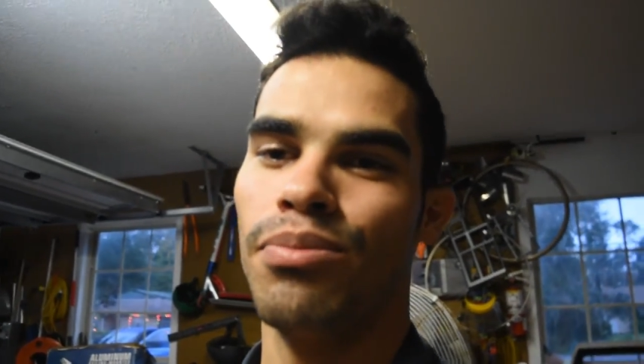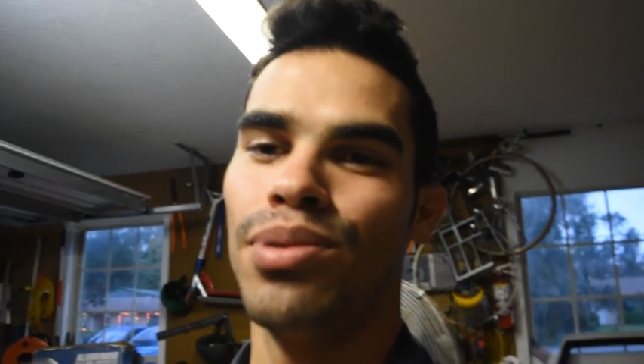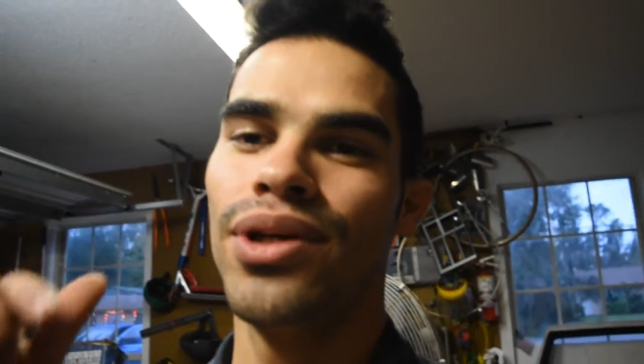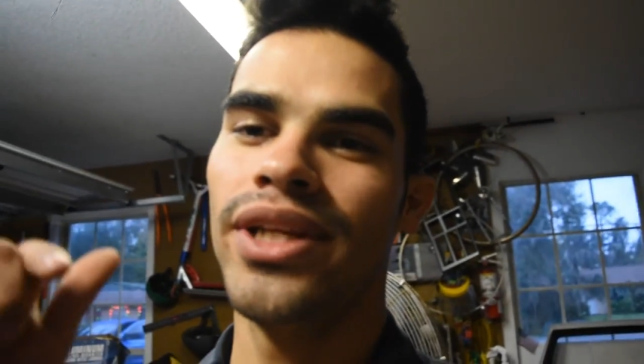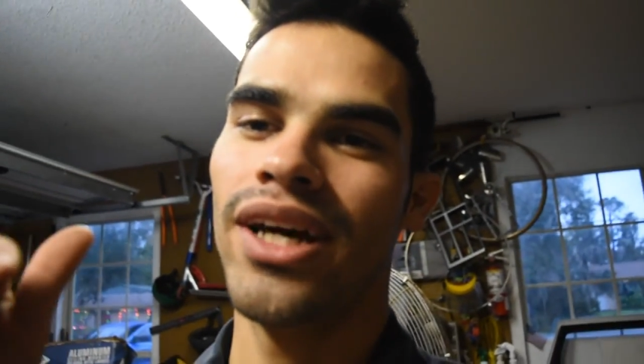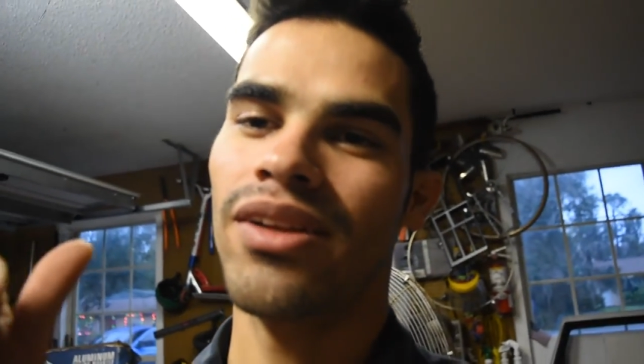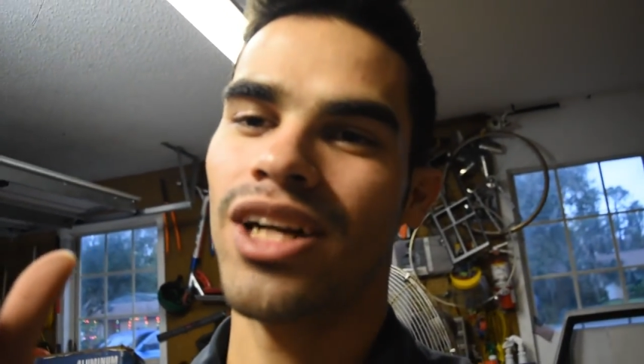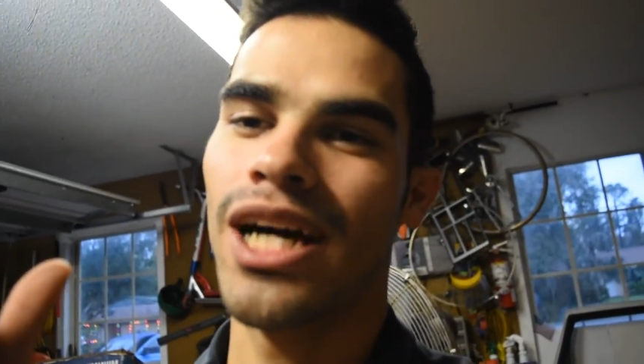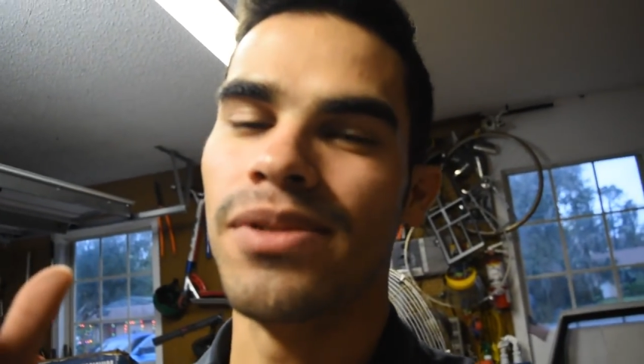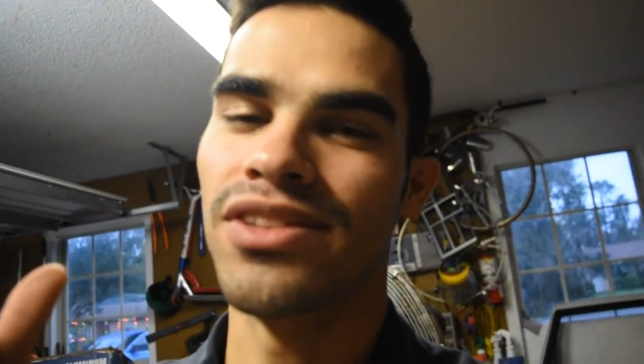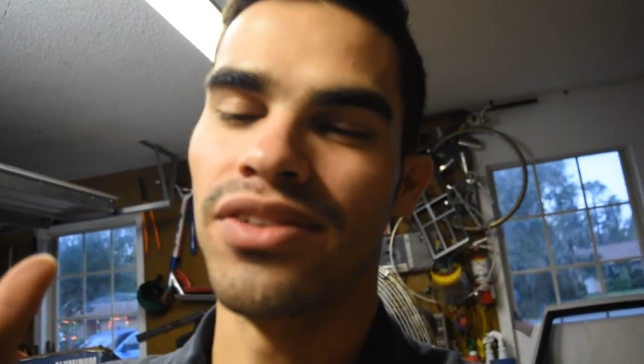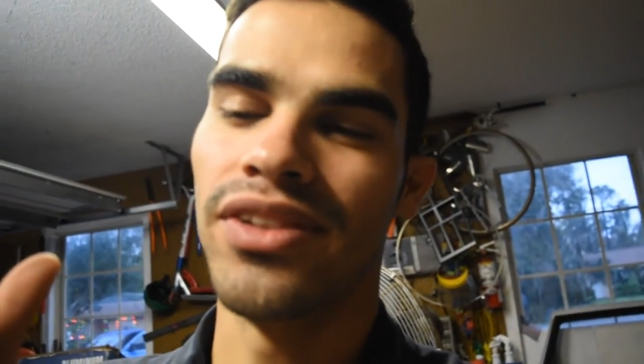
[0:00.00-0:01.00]
put down in the
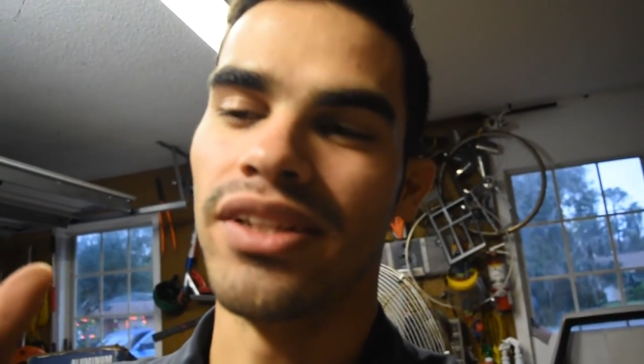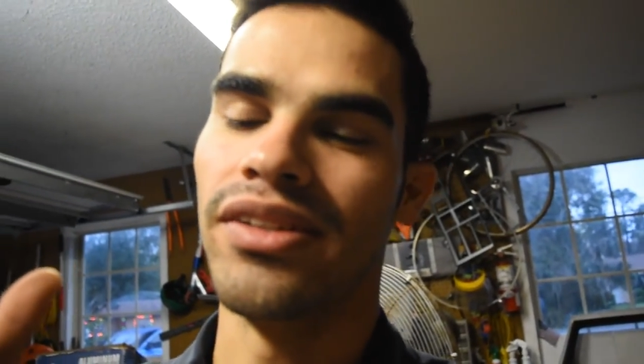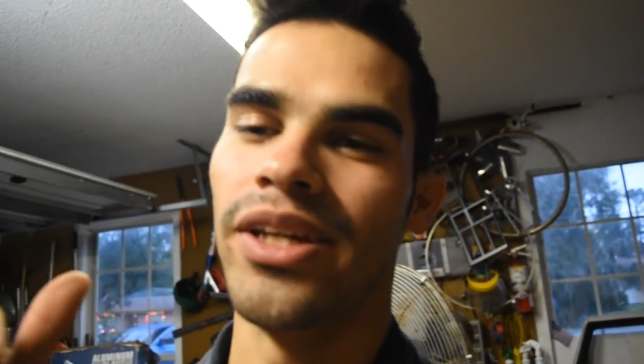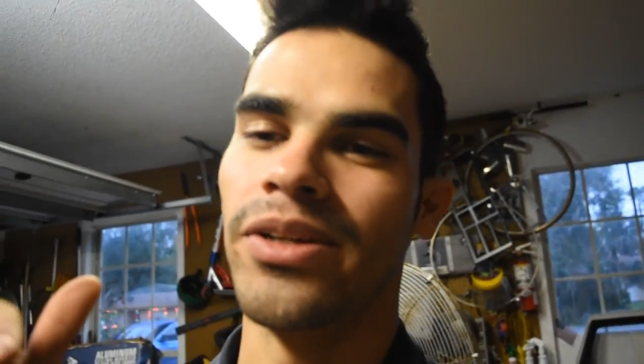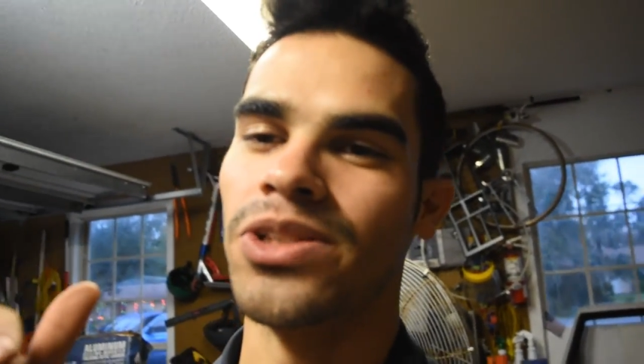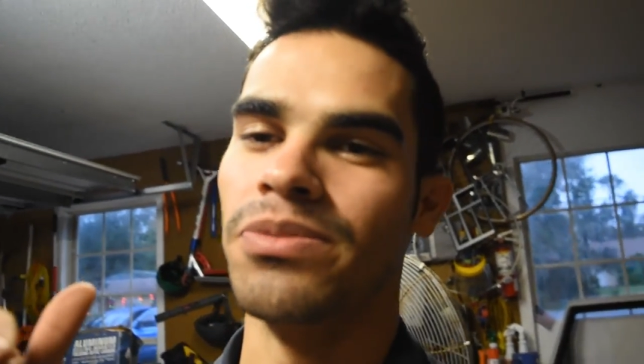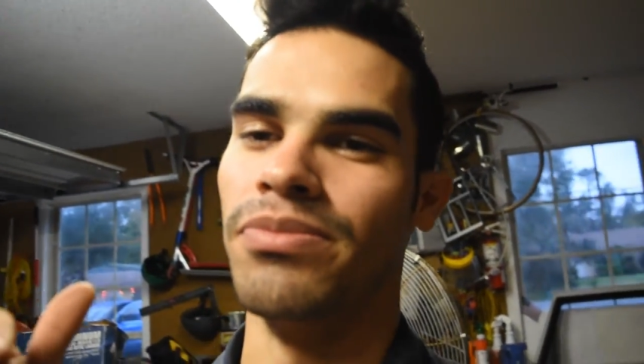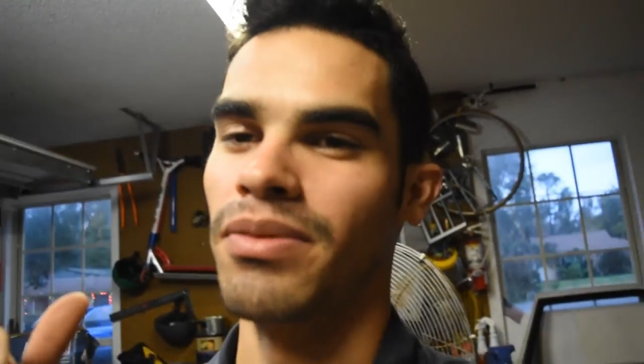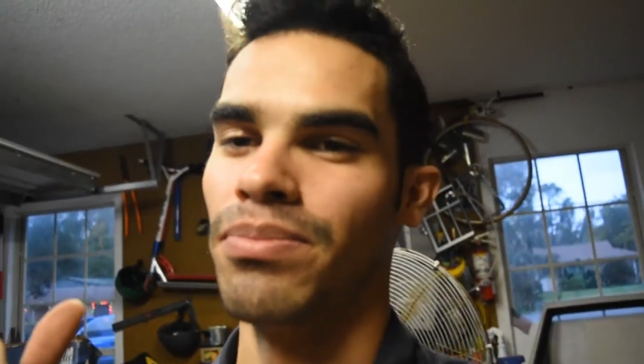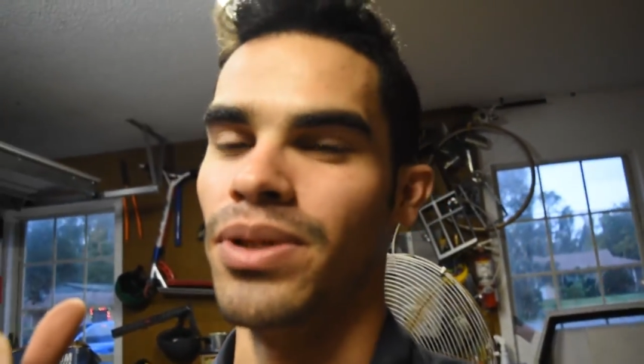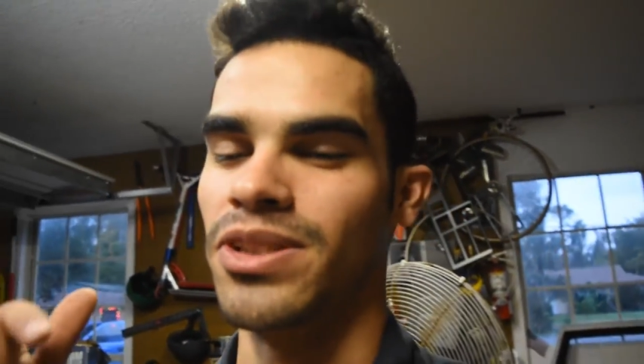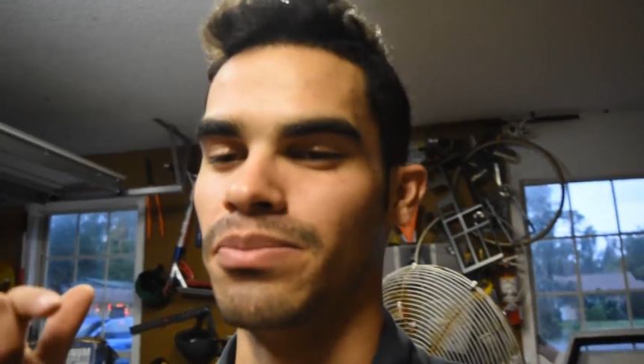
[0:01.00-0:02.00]
comments if you think Diego should
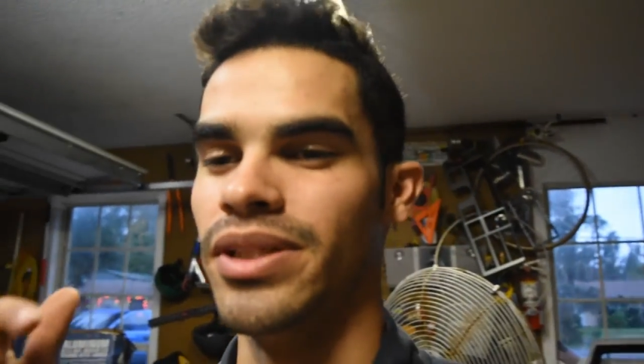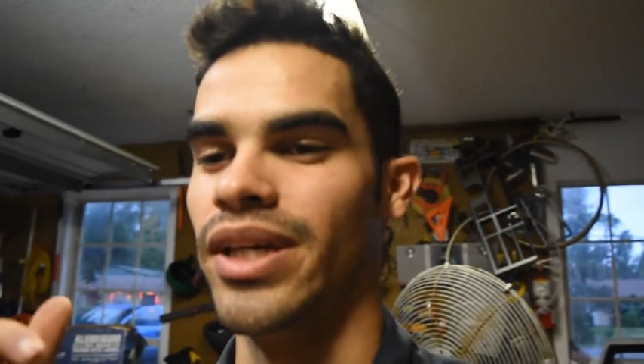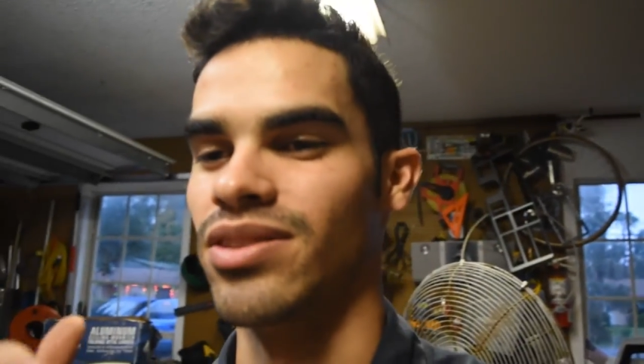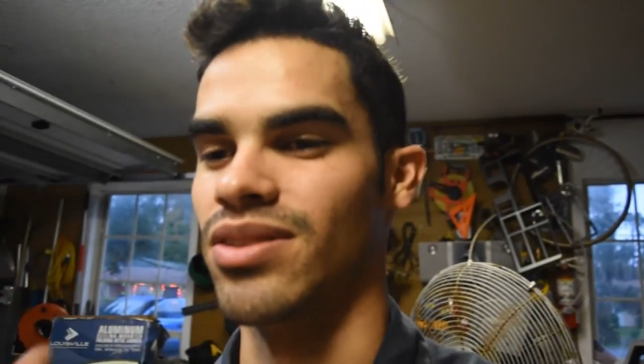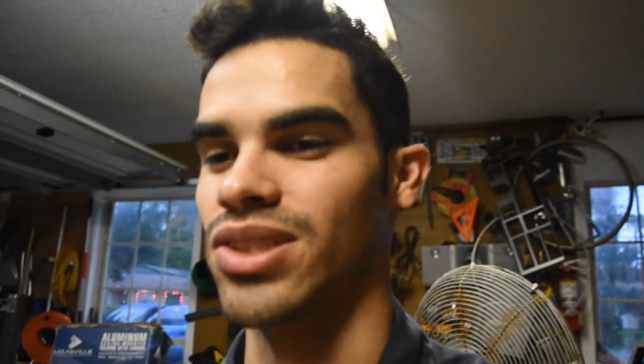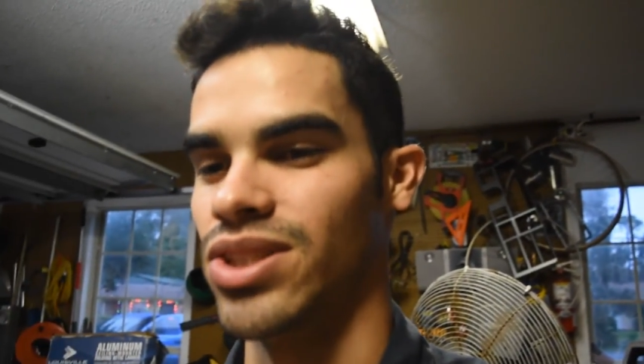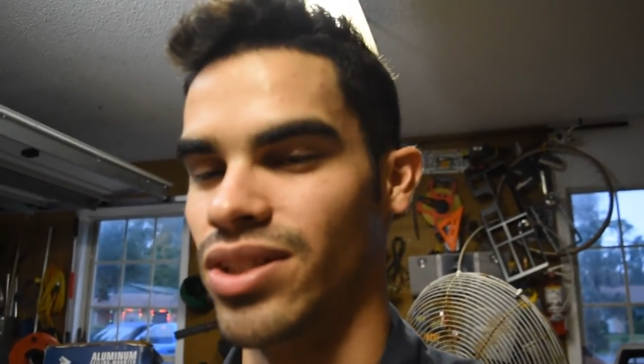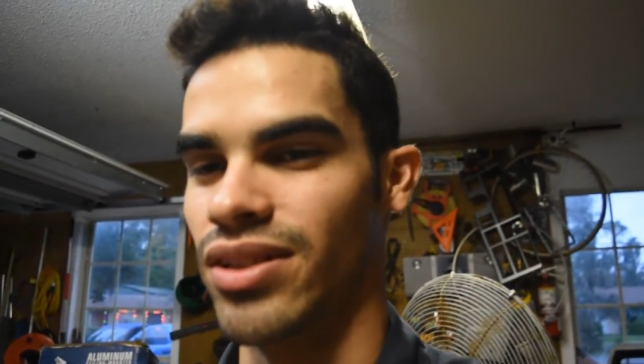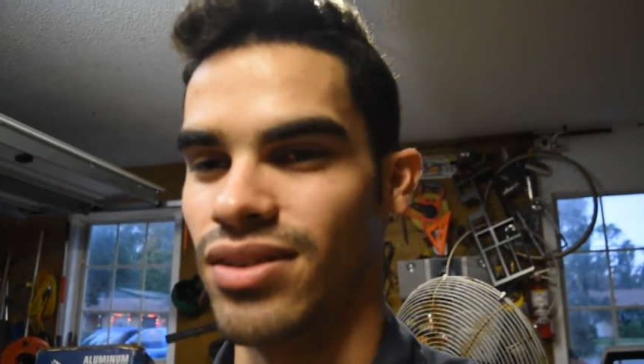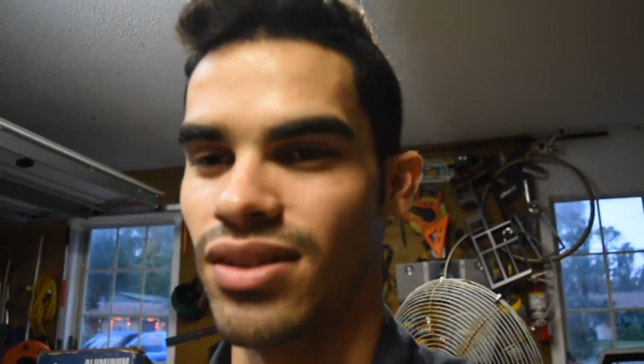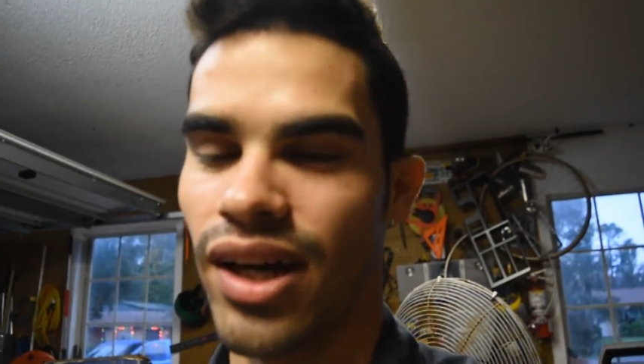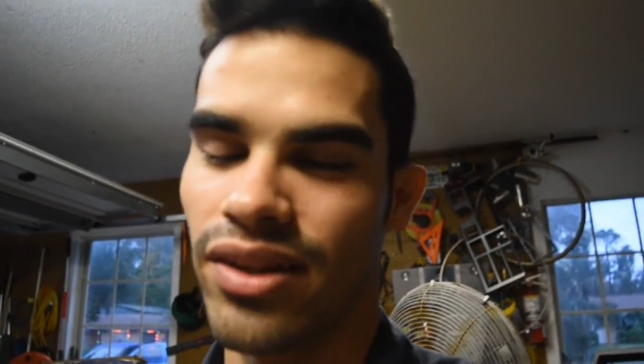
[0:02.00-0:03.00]
put some PAs on his truck.
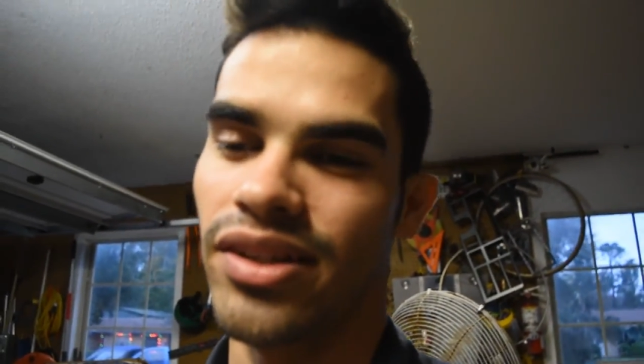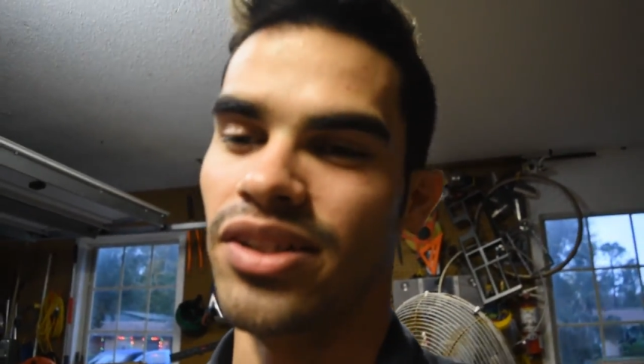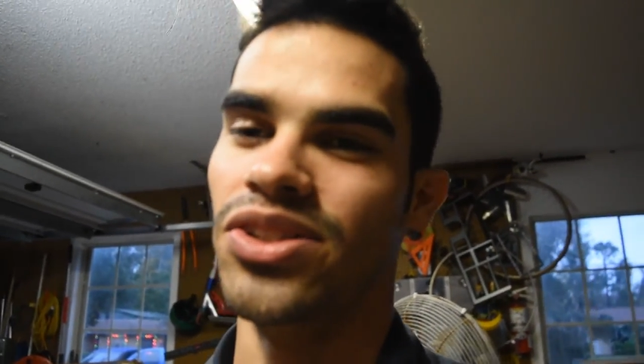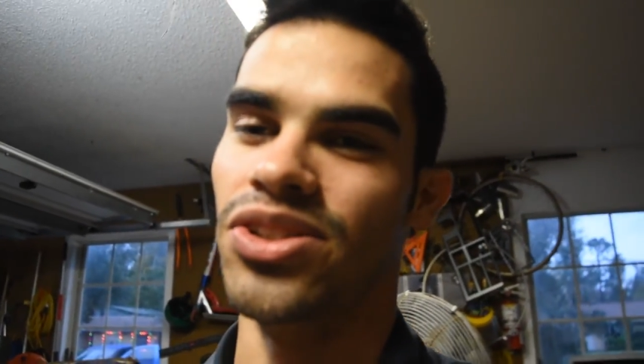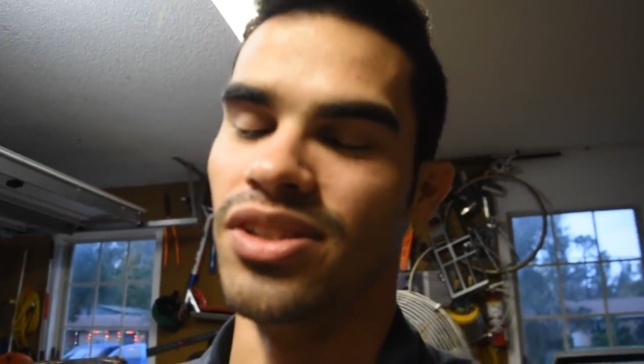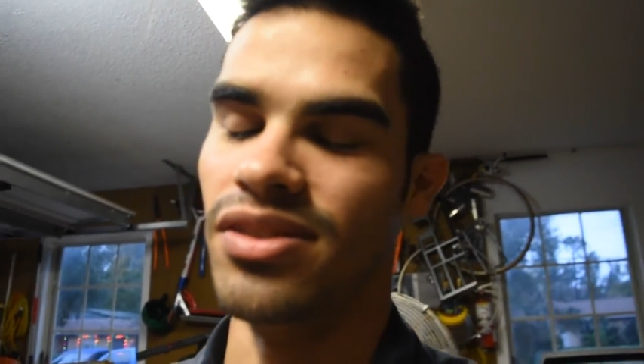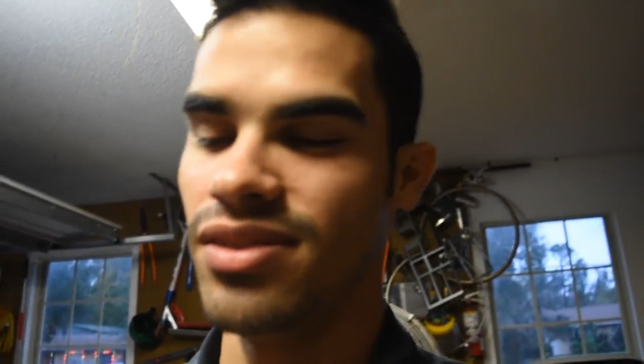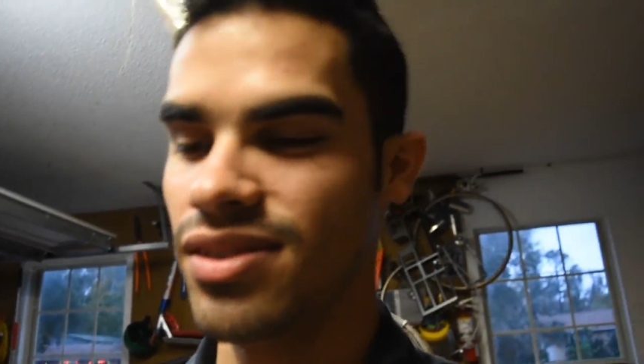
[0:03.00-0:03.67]
I think he should.